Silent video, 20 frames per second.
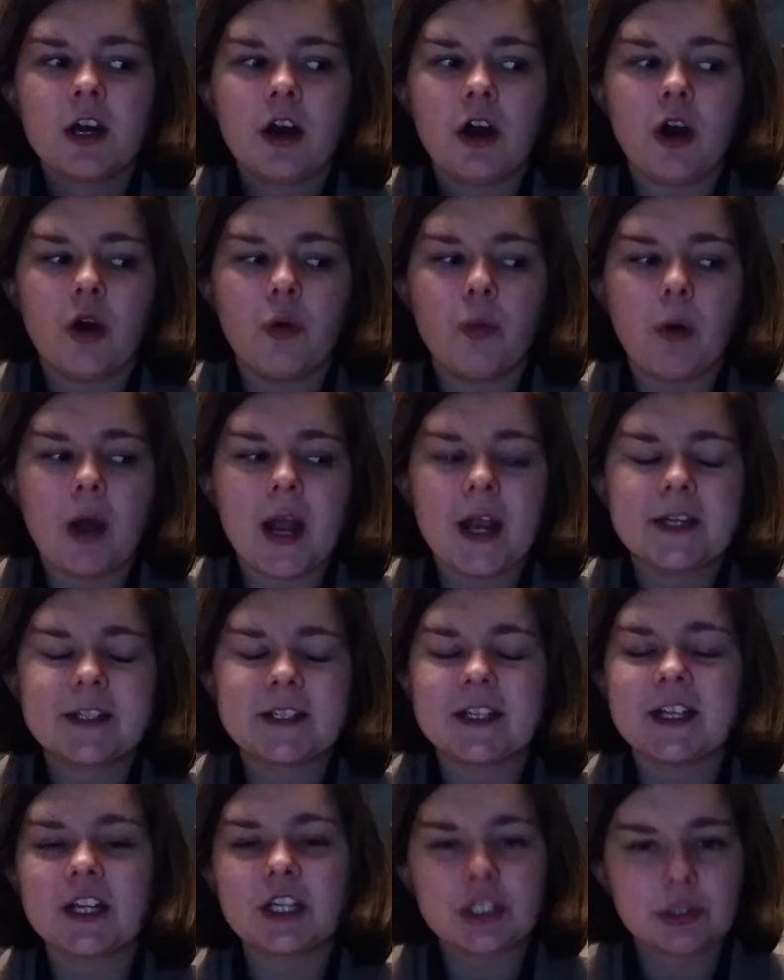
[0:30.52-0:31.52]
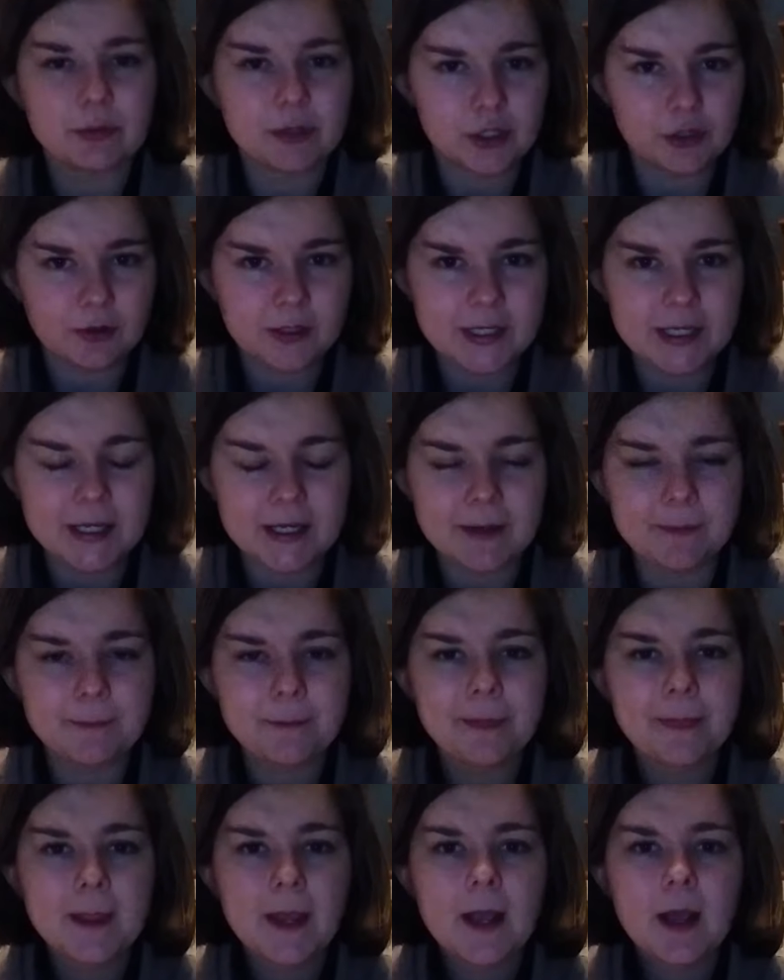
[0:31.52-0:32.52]
a way to get to a new key
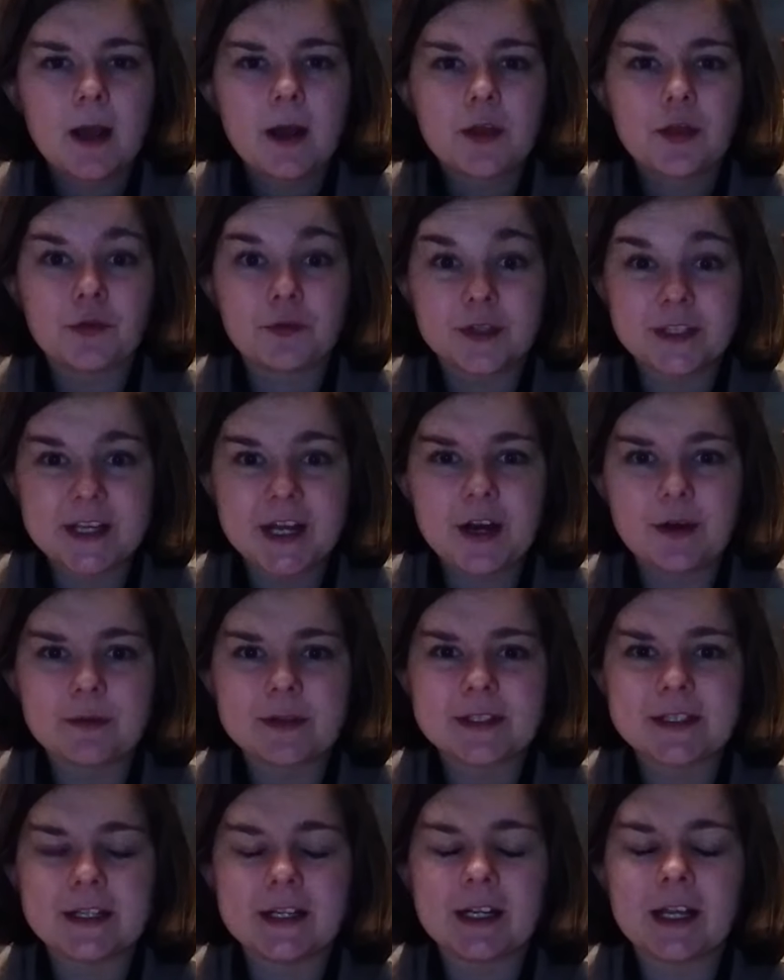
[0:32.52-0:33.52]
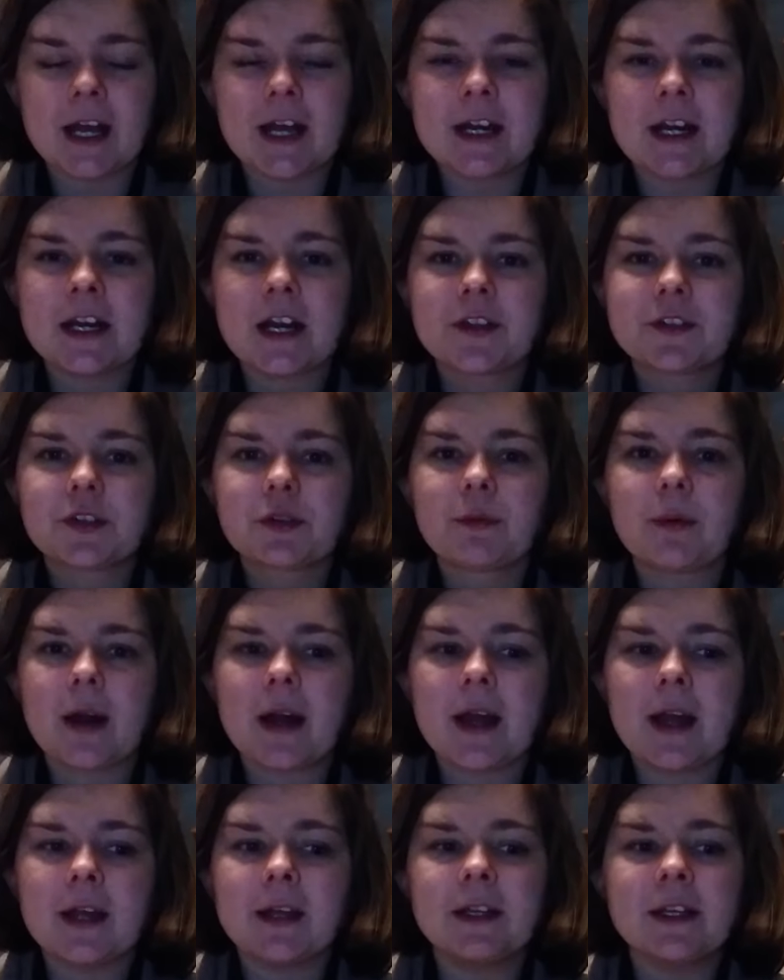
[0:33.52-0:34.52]
through sequencing, and another
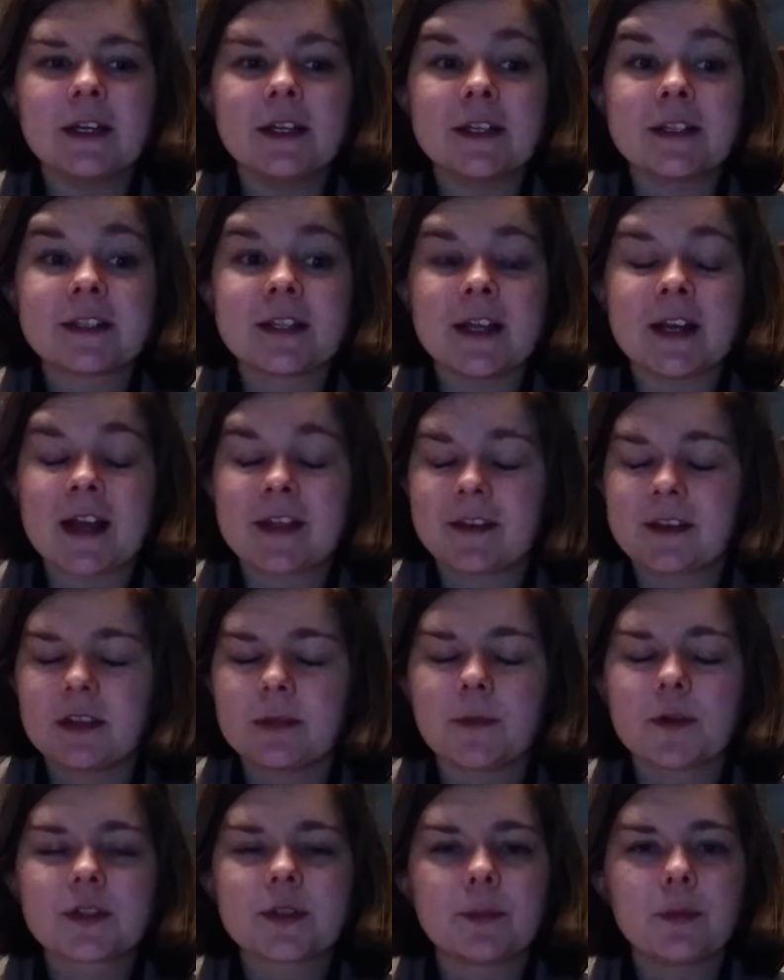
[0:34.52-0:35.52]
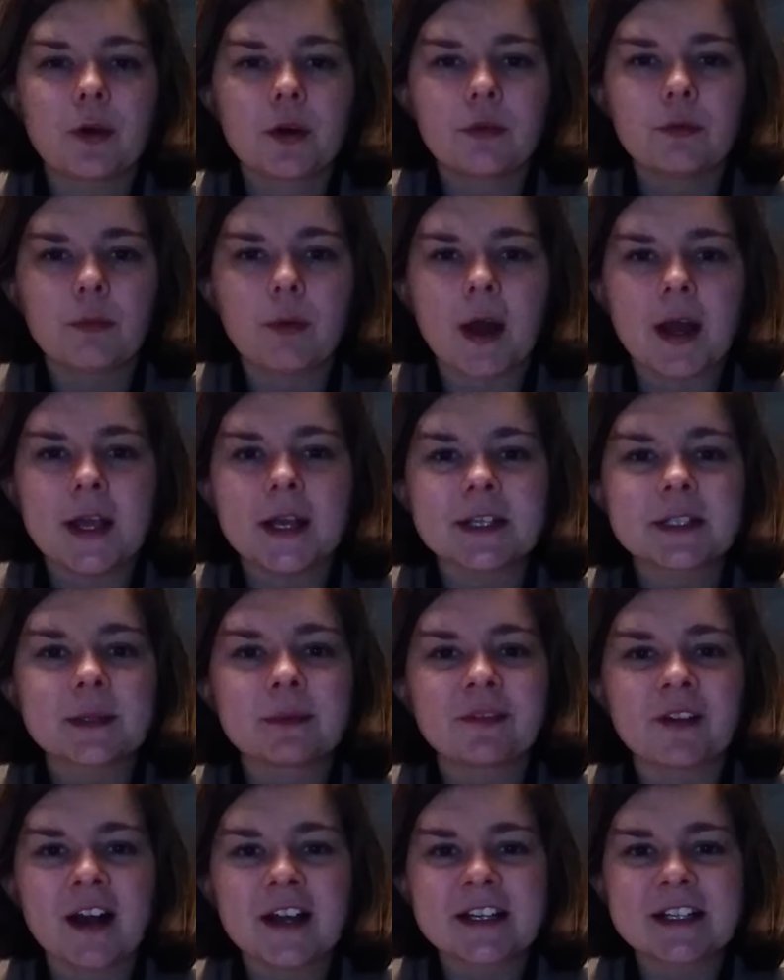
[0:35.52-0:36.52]
way is, and I think the most important way, is to
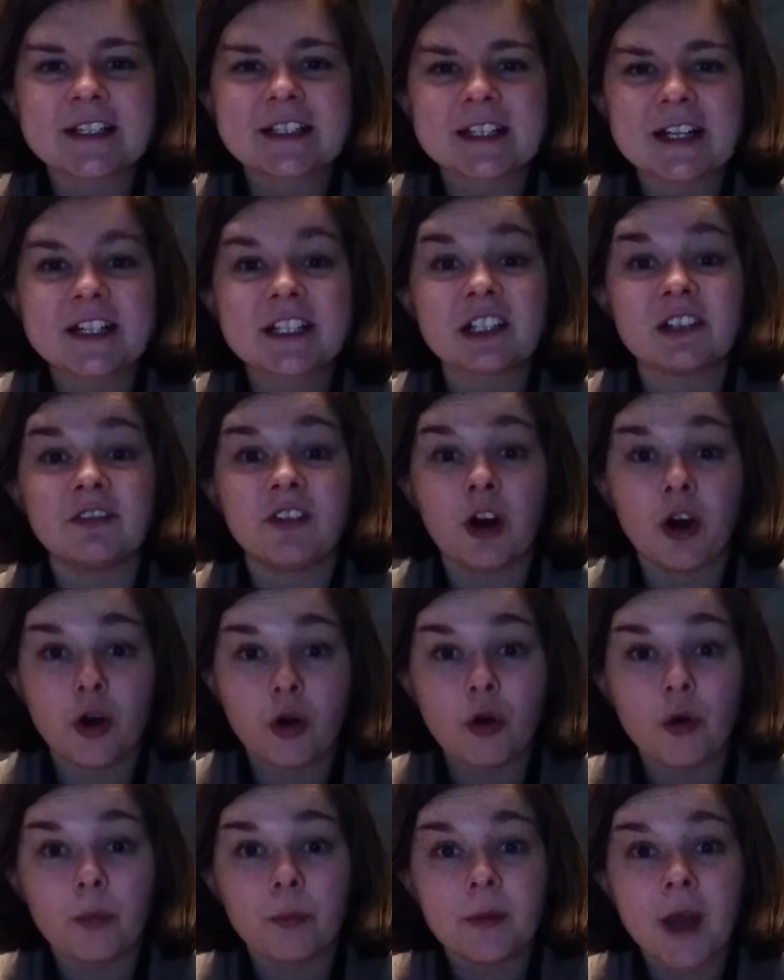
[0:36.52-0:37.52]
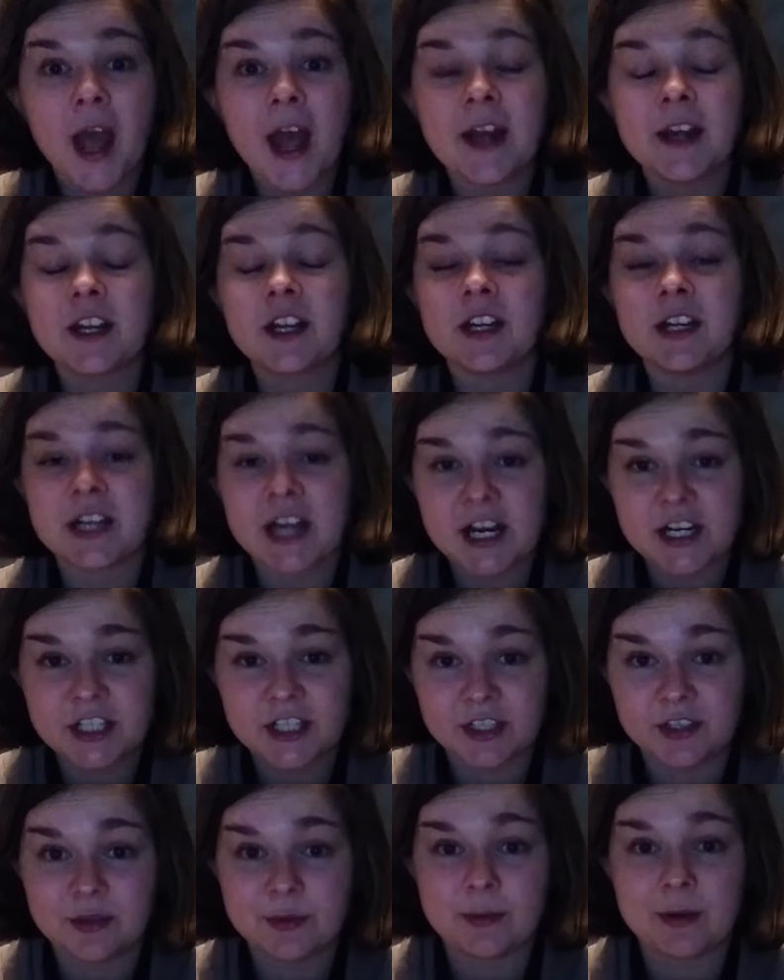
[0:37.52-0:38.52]
provide a sense of home and
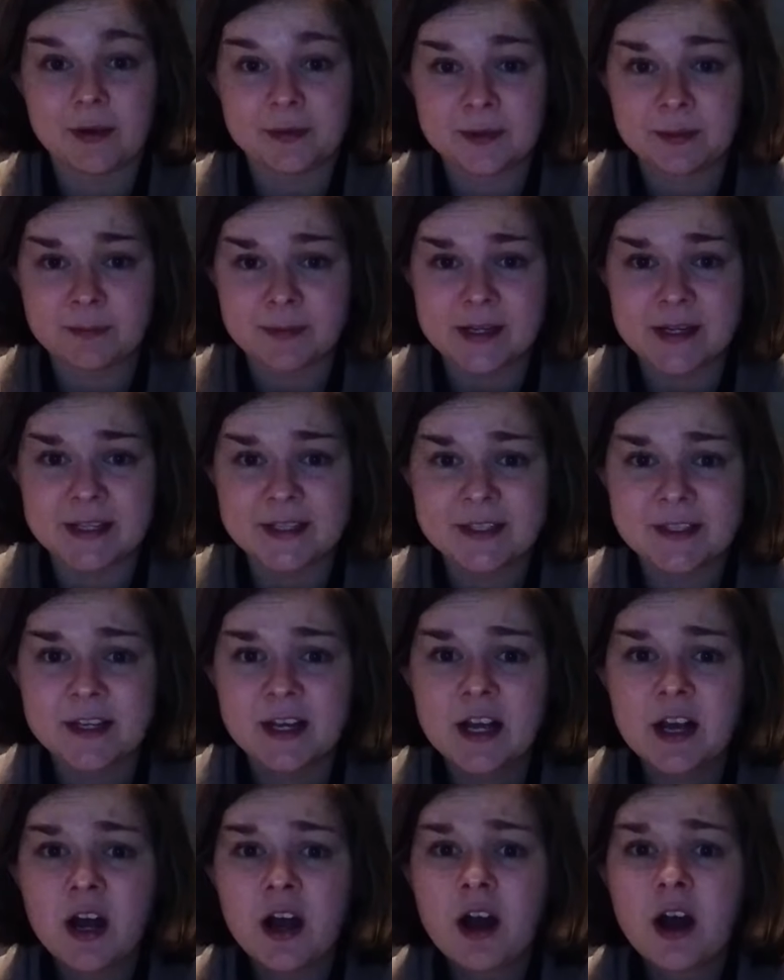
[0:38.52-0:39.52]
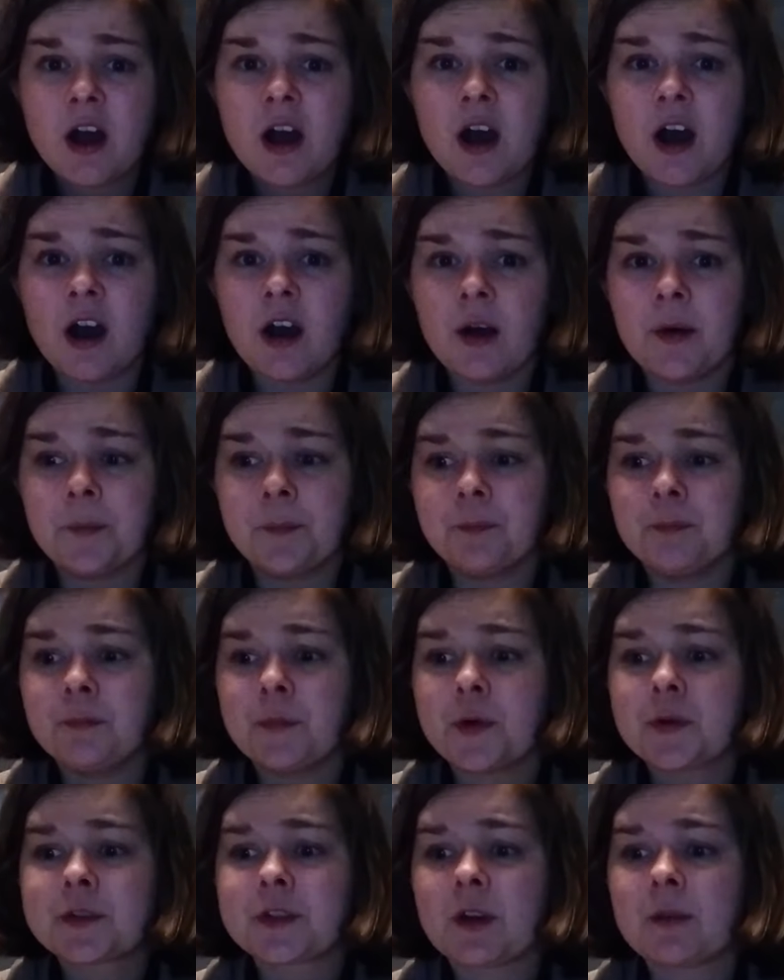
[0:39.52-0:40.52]
connection throughout the piece.
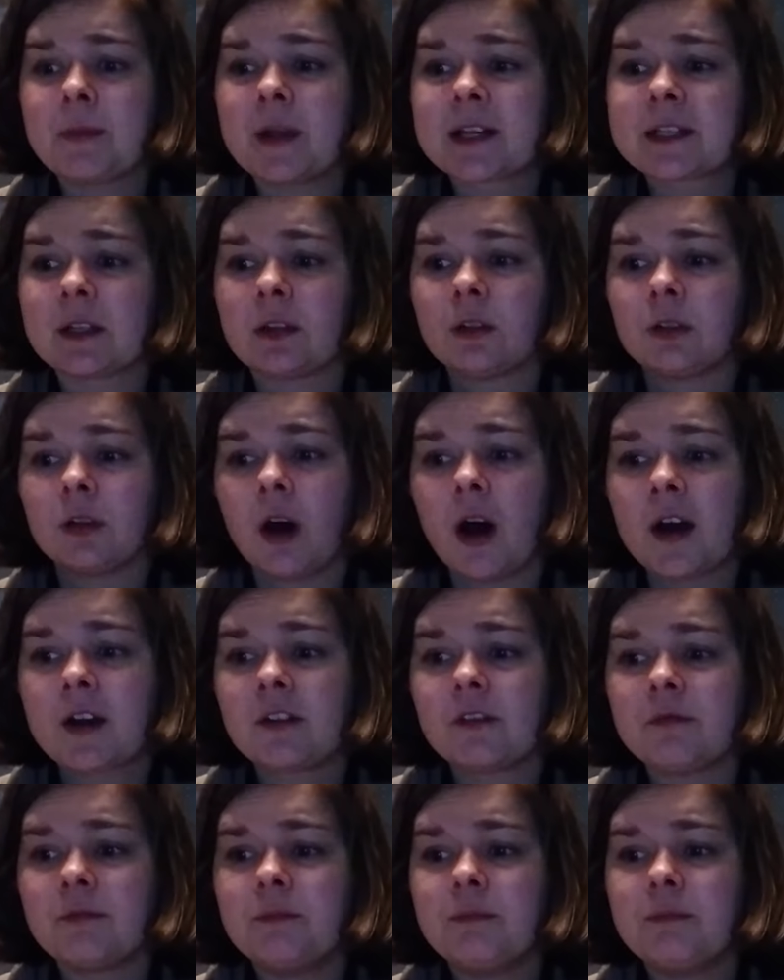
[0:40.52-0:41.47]
Mozart makes a lot of